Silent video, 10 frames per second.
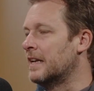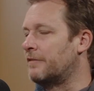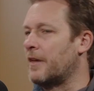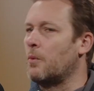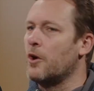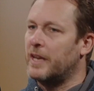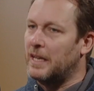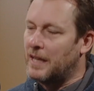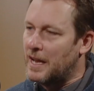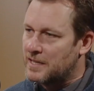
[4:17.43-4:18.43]
If they're
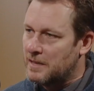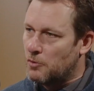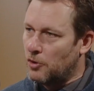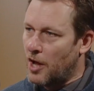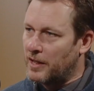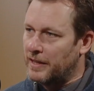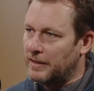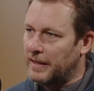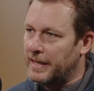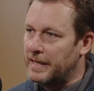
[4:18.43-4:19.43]
working class, they're more likely to
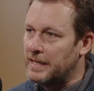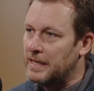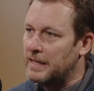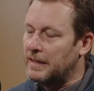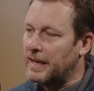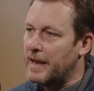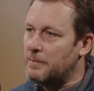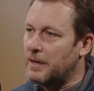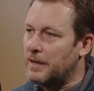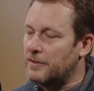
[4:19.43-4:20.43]
lean
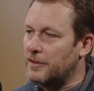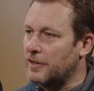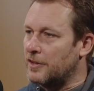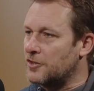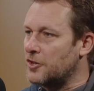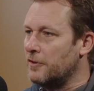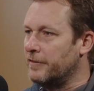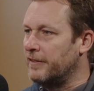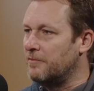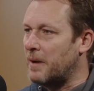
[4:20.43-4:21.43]
Labor than
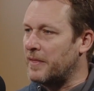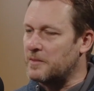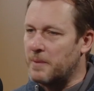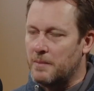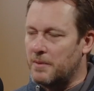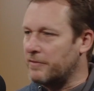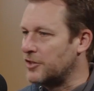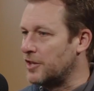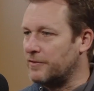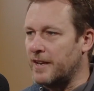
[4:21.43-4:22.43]
Conservative, but there's been a bit of a
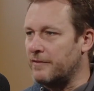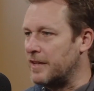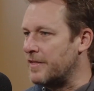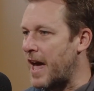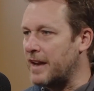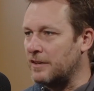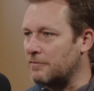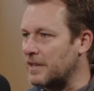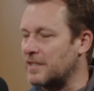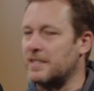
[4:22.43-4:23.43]
shift even in that in
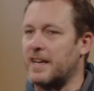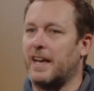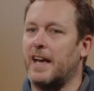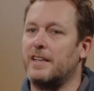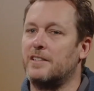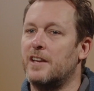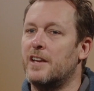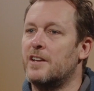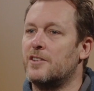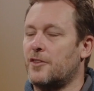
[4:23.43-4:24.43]
recent decades.
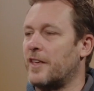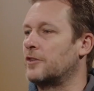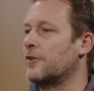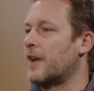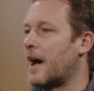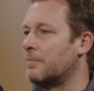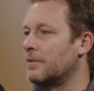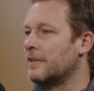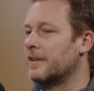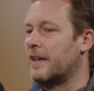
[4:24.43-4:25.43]
So they turn
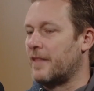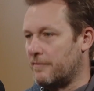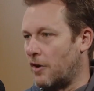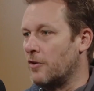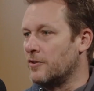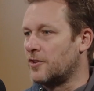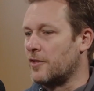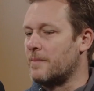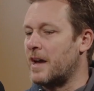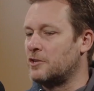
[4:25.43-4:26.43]
up and they vote. So
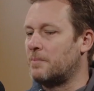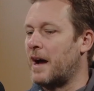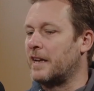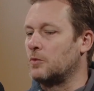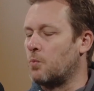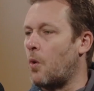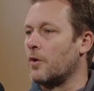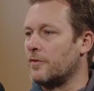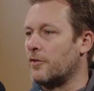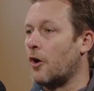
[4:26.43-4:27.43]
the major parties
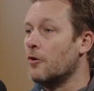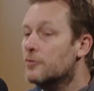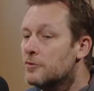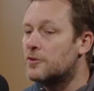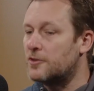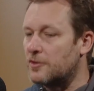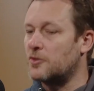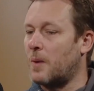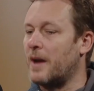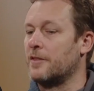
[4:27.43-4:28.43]
want those
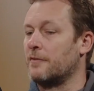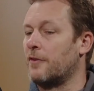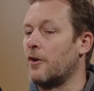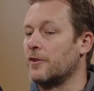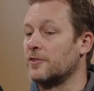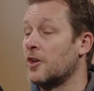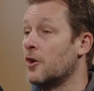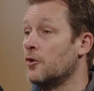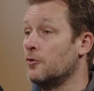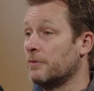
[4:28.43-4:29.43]
swathe of voters
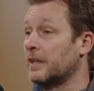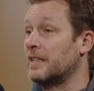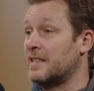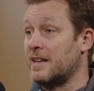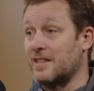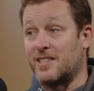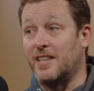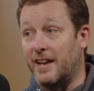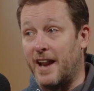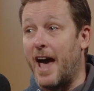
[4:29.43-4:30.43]
who really tend to
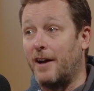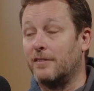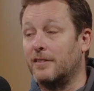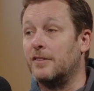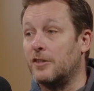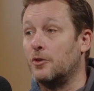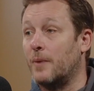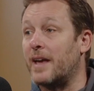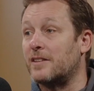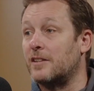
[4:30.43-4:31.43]
sit it out in the
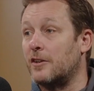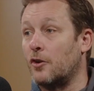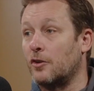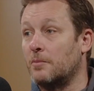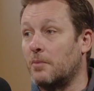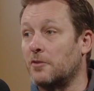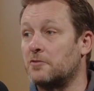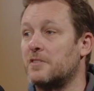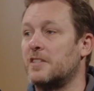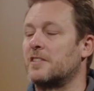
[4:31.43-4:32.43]
US in a
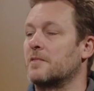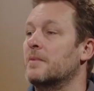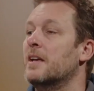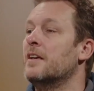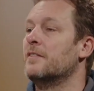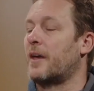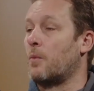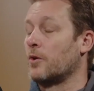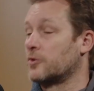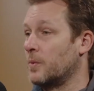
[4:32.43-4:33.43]
non-compulsory system. They
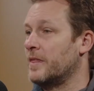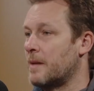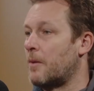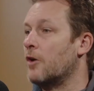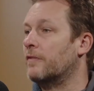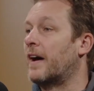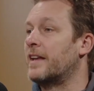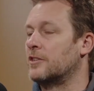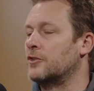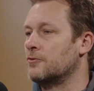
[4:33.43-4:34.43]
want to win them over,
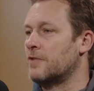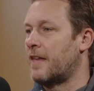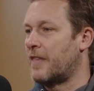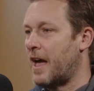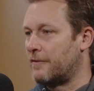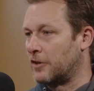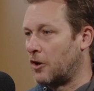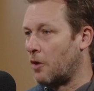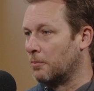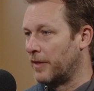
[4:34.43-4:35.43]
and to do that, they have to
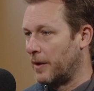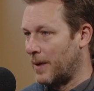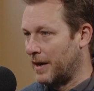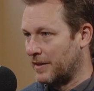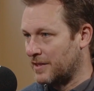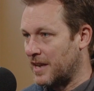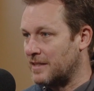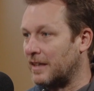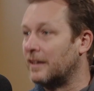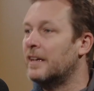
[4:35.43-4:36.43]
cobble their way to the
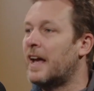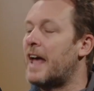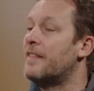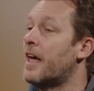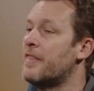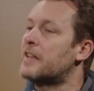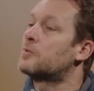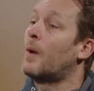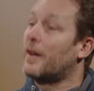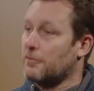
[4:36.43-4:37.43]
centre. And
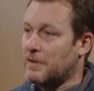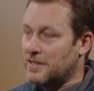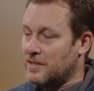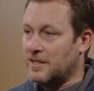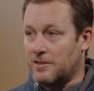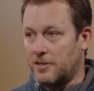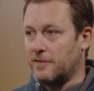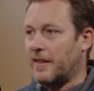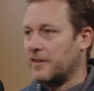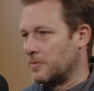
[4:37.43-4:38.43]
that's one of the reasons. There's lots
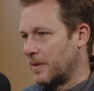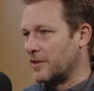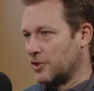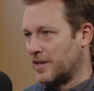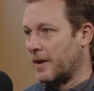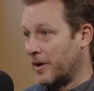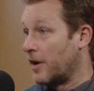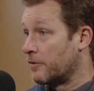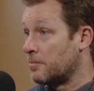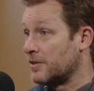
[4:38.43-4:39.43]
of others, as you say, we
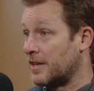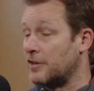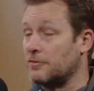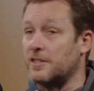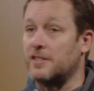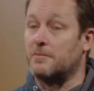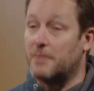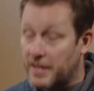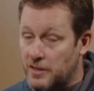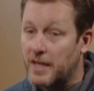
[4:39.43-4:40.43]
don't have a presidential system,
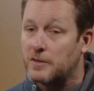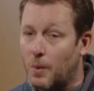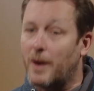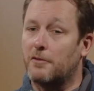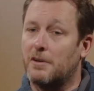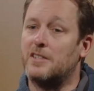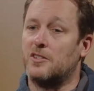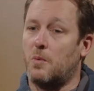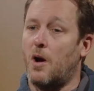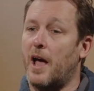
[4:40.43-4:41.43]
but that's one of the
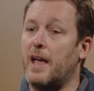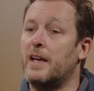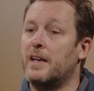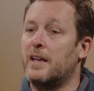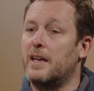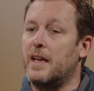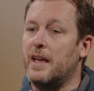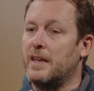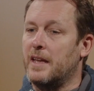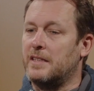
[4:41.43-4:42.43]
reasons why
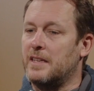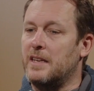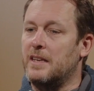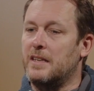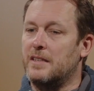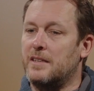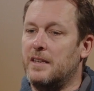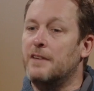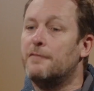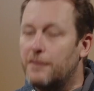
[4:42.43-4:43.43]
it's
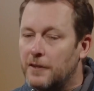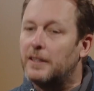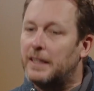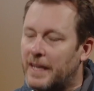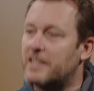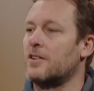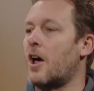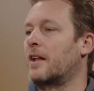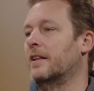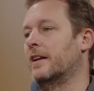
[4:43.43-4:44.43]
infinitely less
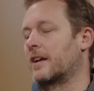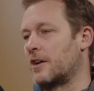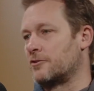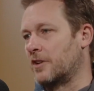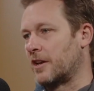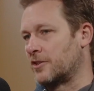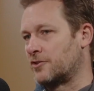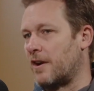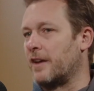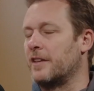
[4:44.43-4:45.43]
likely in a country like
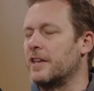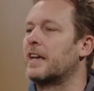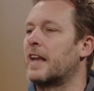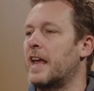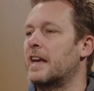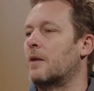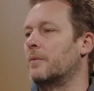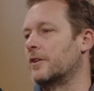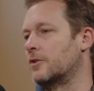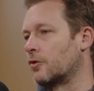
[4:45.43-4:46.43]
Australia that you're going to end up
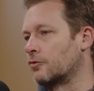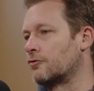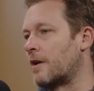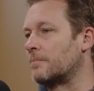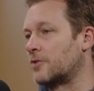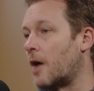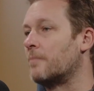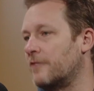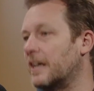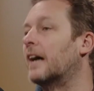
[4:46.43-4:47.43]
with a Donald Trump
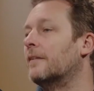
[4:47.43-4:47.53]
type figure.